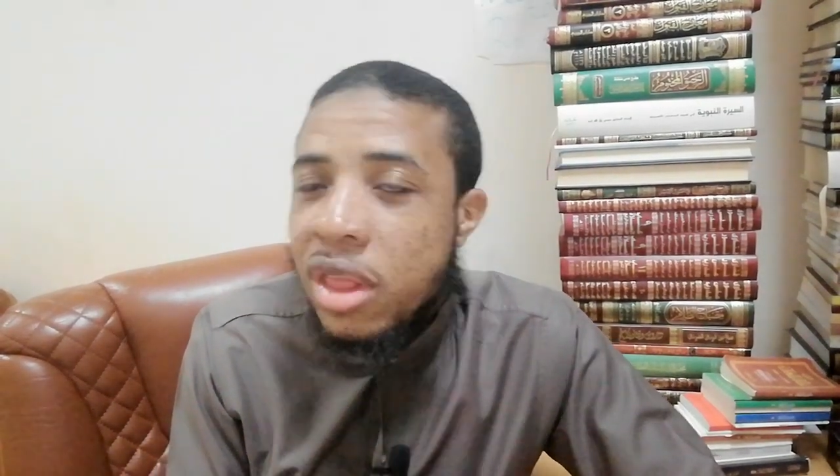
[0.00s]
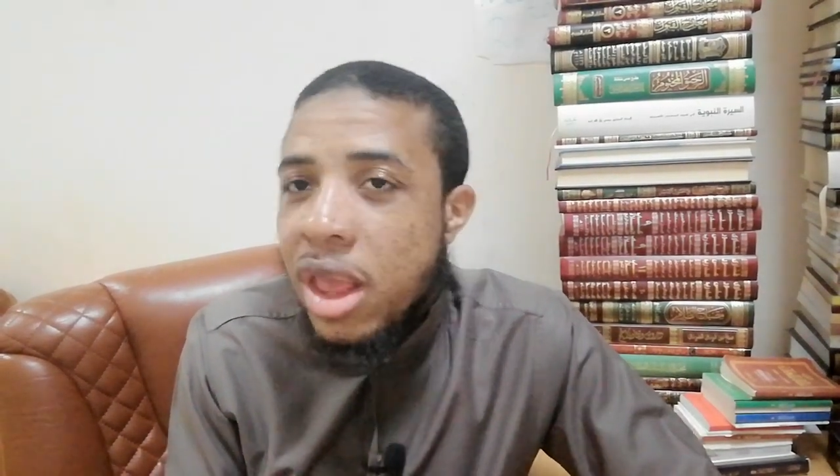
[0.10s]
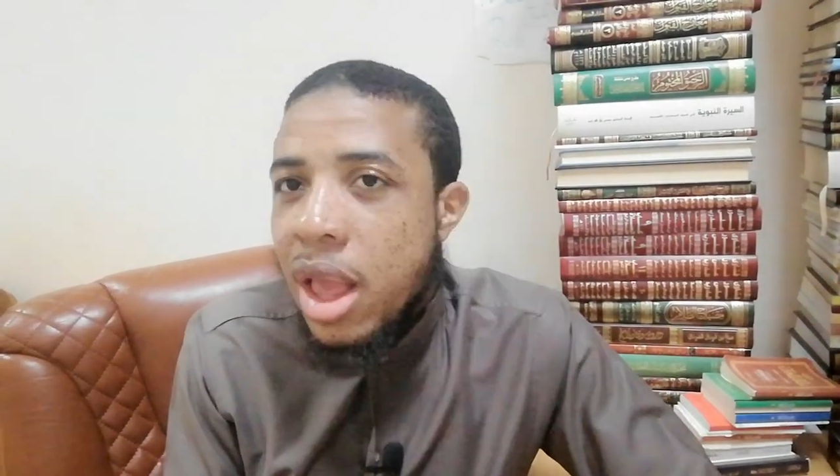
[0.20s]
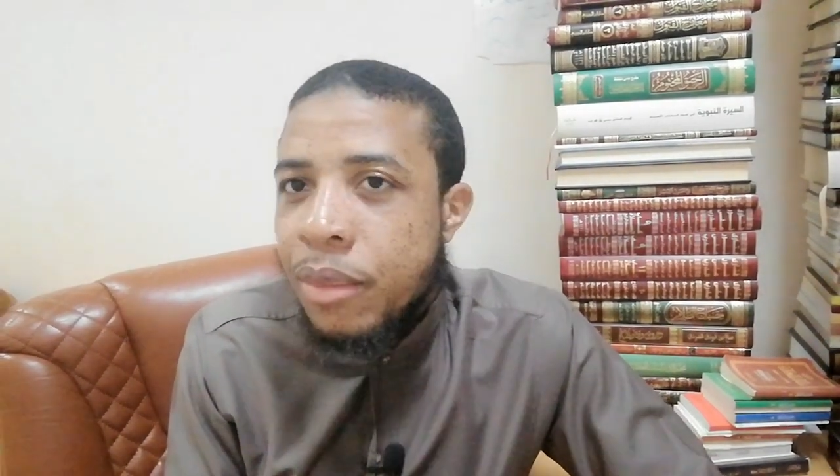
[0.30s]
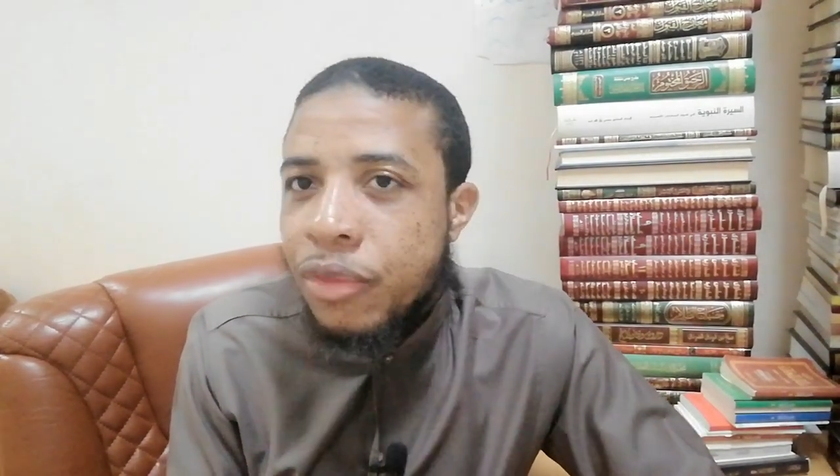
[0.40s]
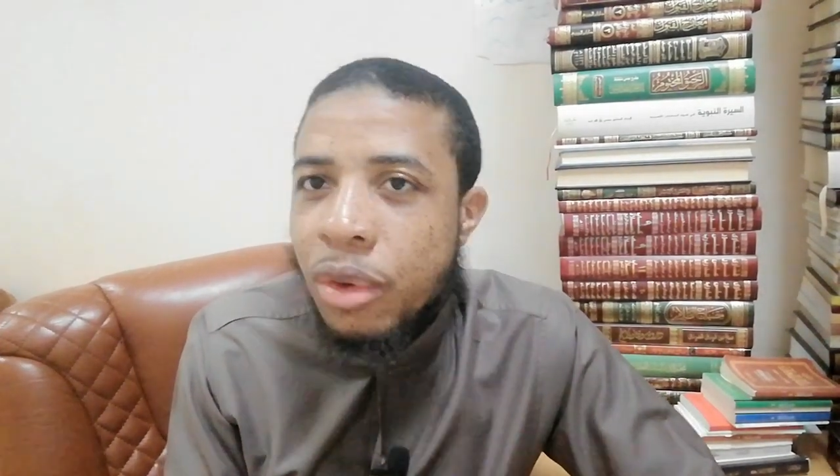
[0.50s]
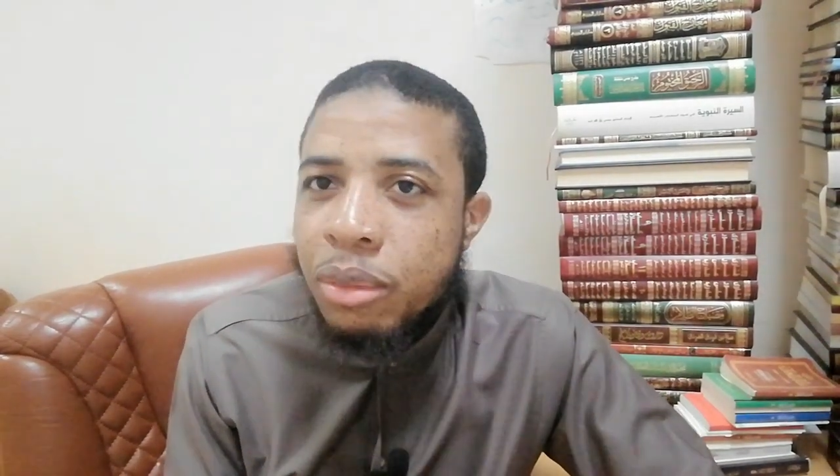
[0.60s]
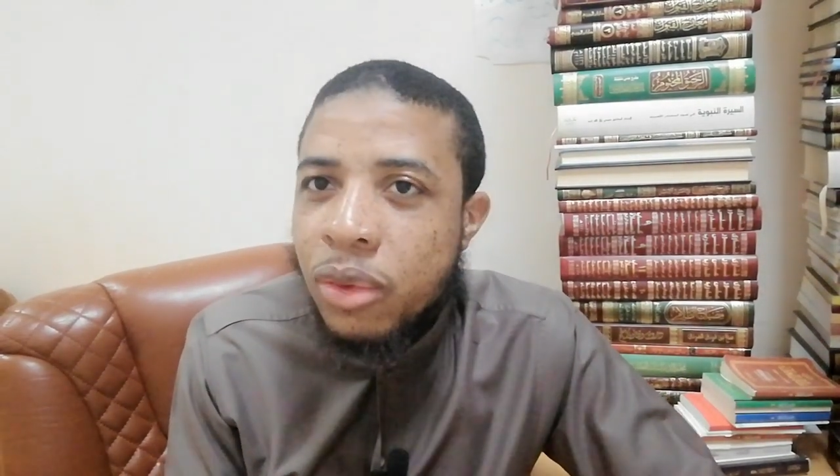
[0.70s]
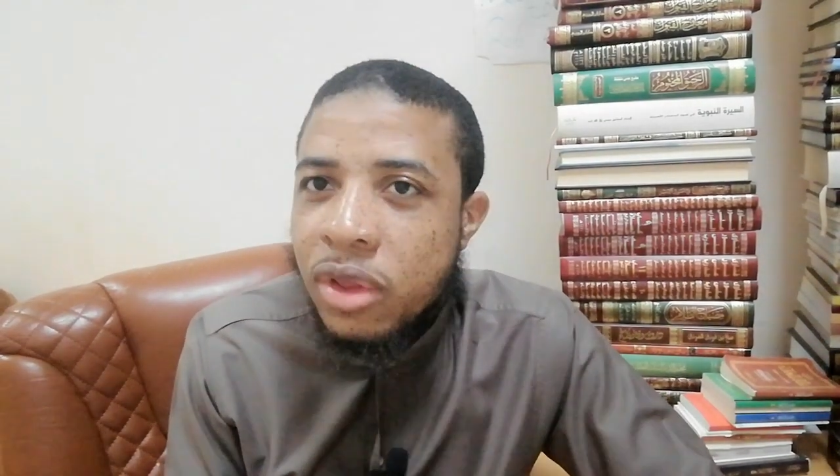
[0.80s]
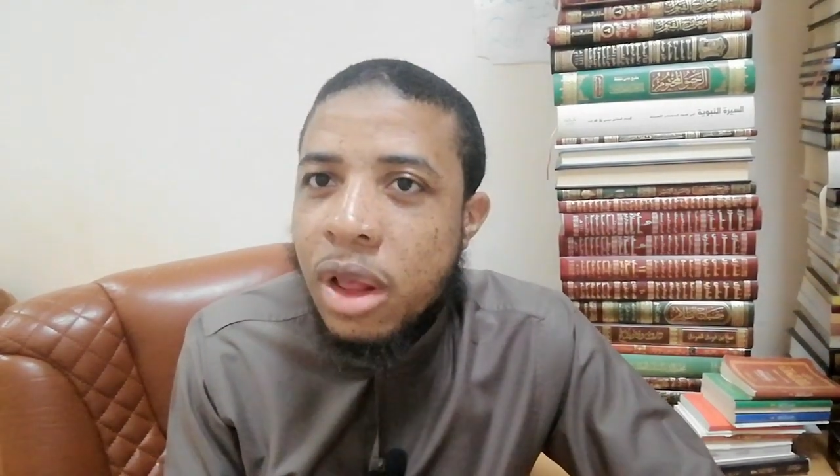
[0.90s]
DM from
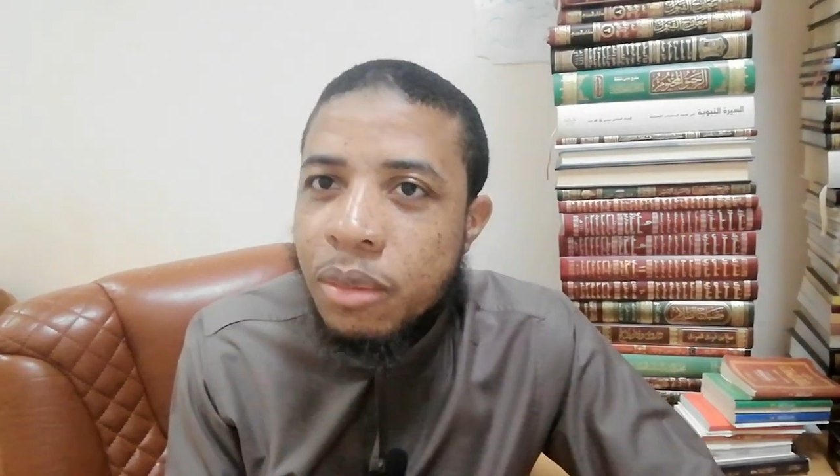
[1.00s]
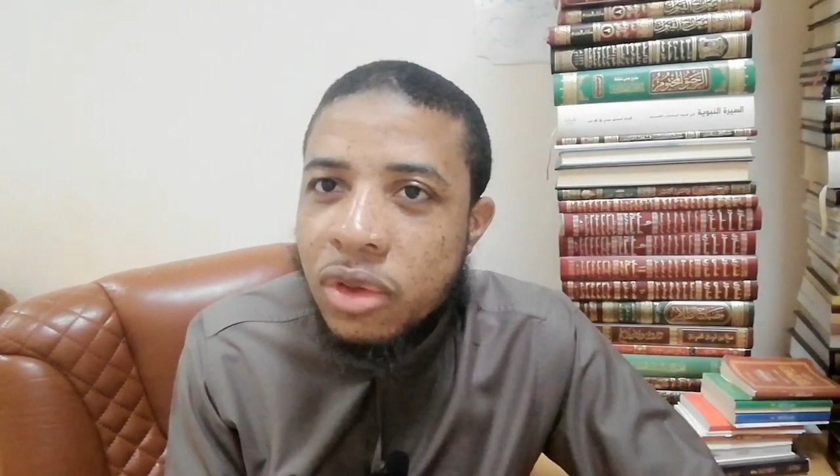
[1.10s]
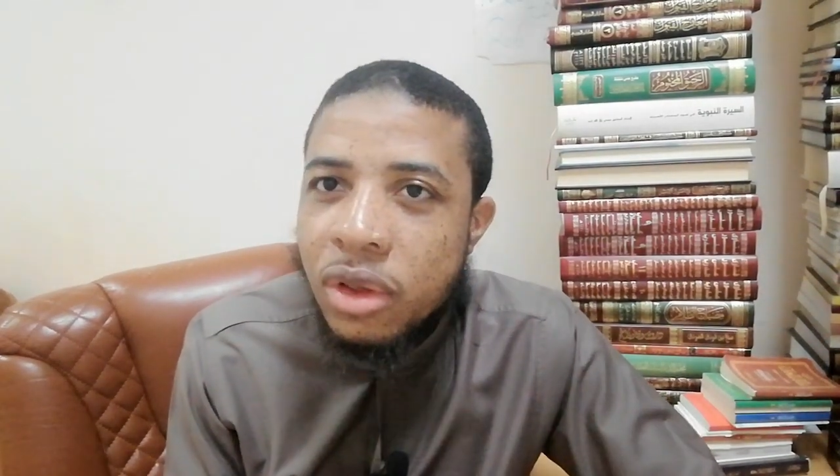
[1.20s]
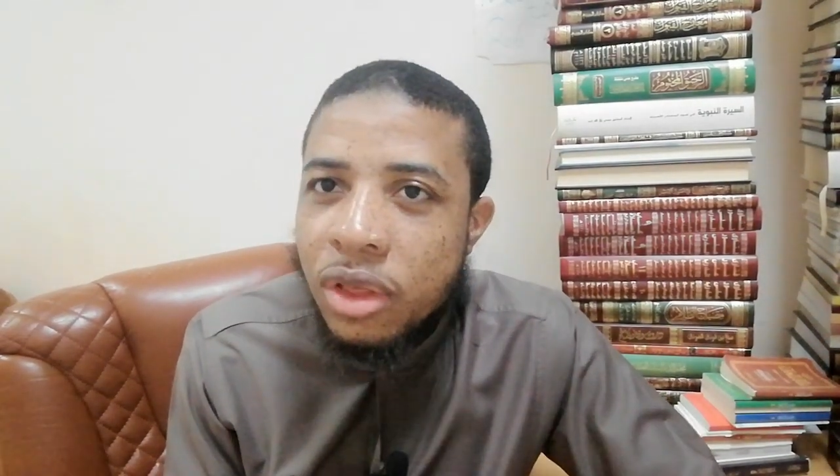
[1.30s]
Muslims